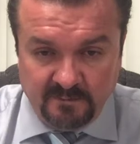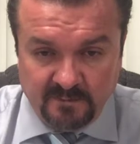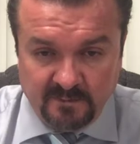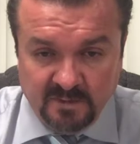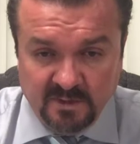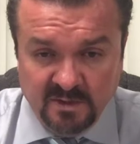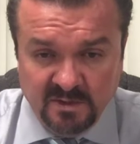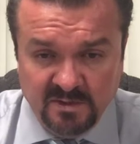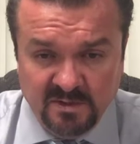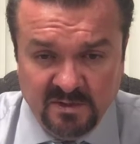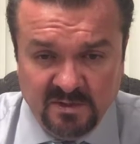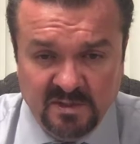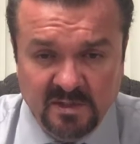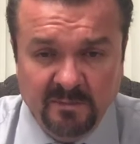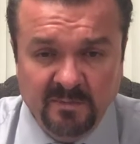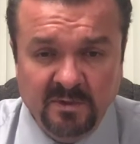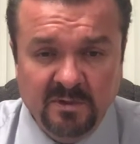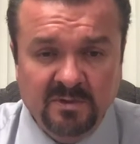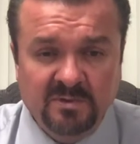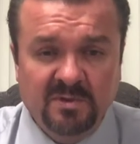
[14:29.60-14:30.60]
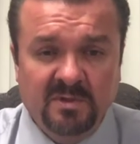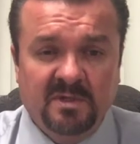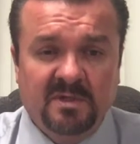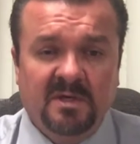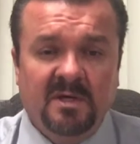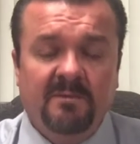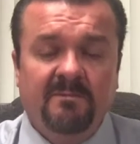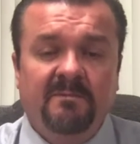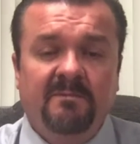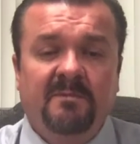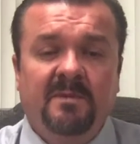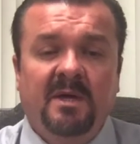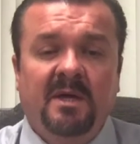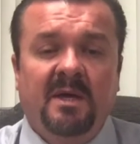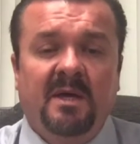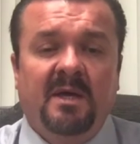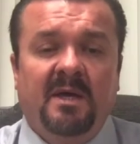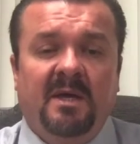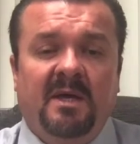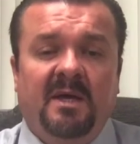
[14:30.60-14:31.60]
This is similar to Kim
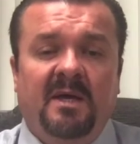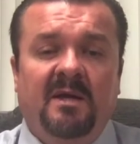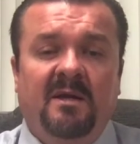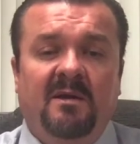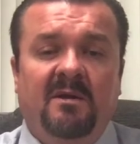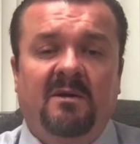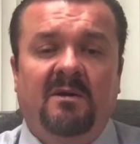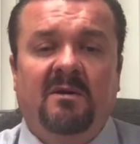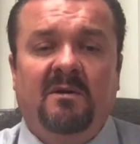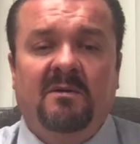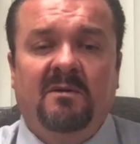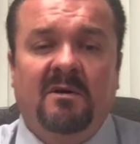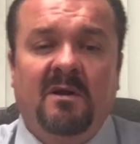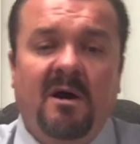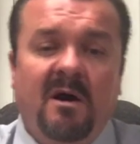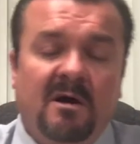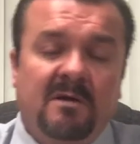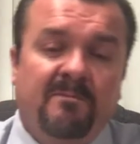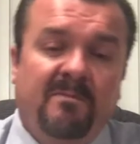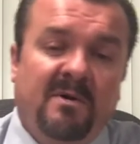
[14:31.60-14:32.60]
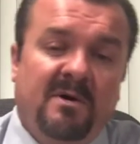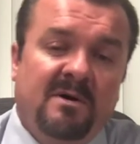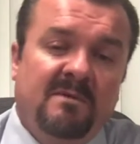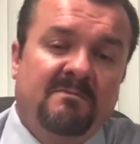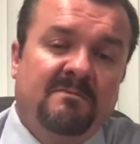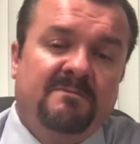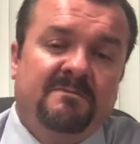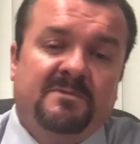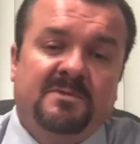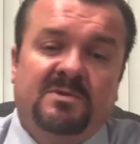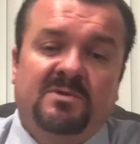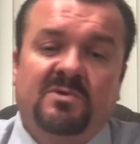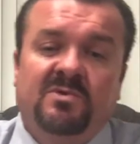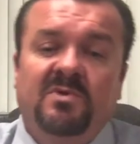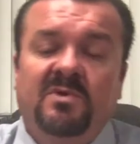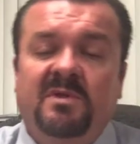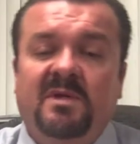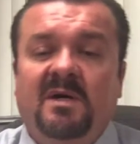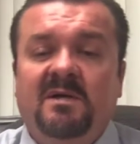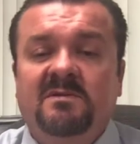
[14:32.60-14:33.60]
and Lochbaum's
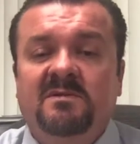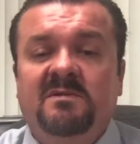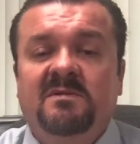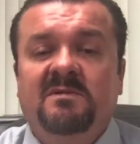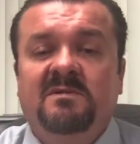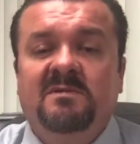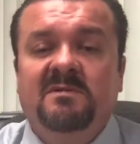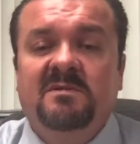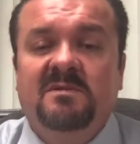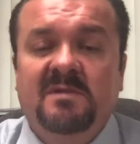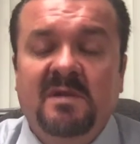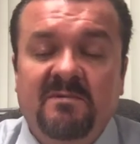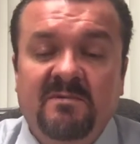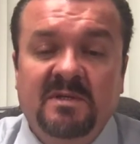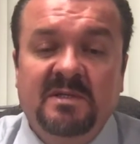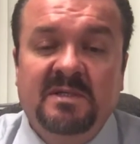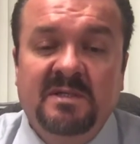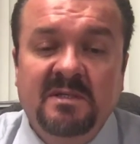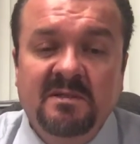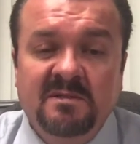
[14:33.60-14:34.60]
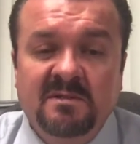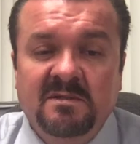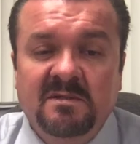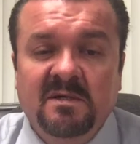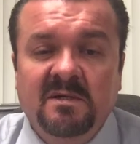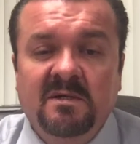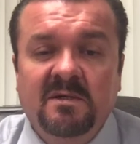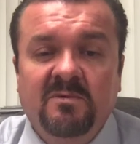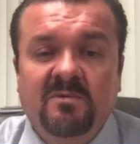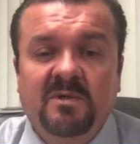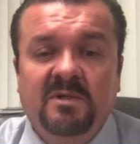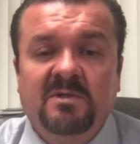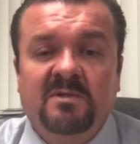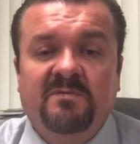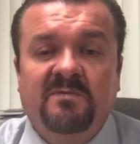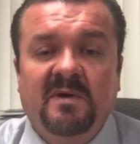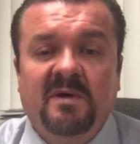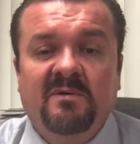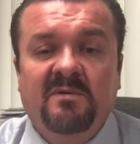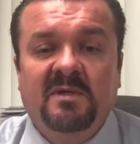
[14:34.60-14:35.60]
2017 study, which
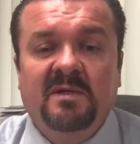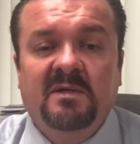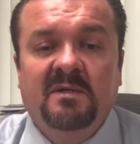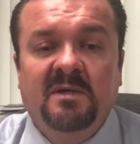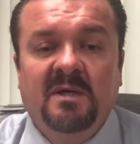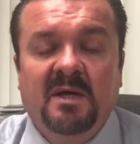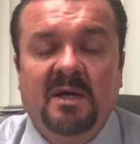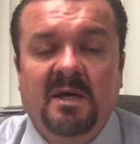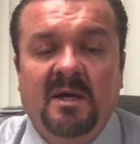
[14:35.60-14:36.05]
found that